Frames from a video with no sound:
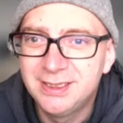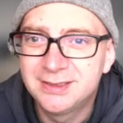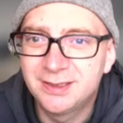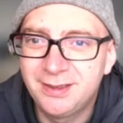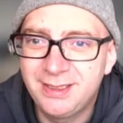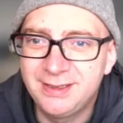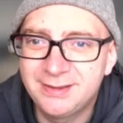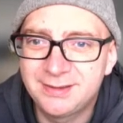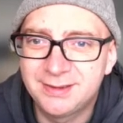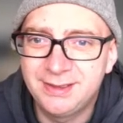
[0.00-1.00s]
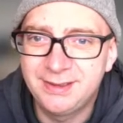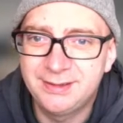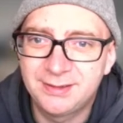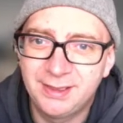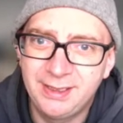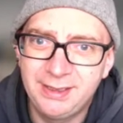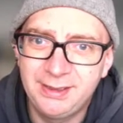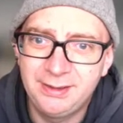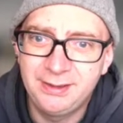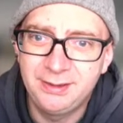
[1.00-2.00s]
So this is a
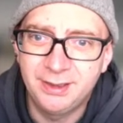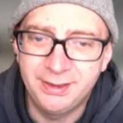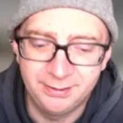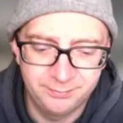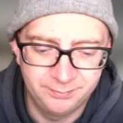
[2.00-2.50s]
9.